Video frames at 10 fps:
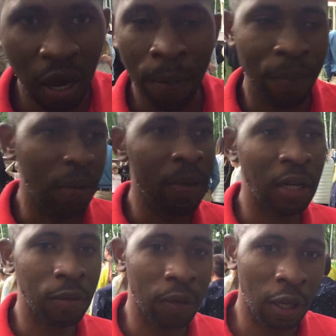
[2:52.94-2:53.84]
me and picked me
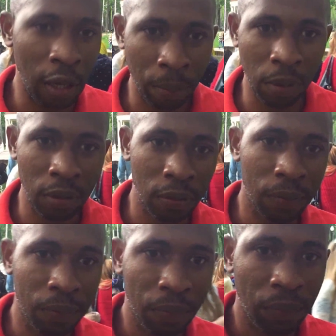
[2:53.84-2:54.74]
out of the airport.
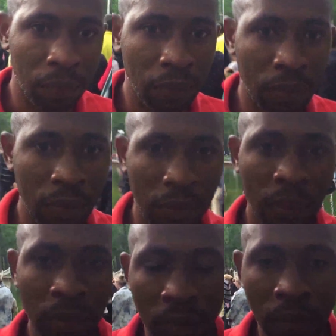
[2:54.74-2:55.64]

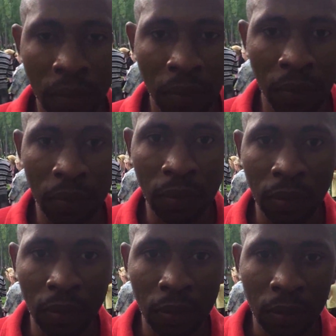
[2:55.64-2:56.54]
Okay, and what
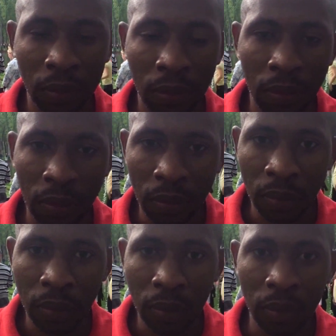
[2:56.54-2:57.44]
about
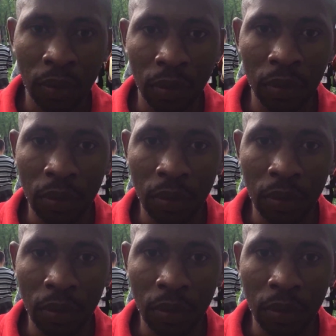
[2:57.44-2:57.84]
uh, the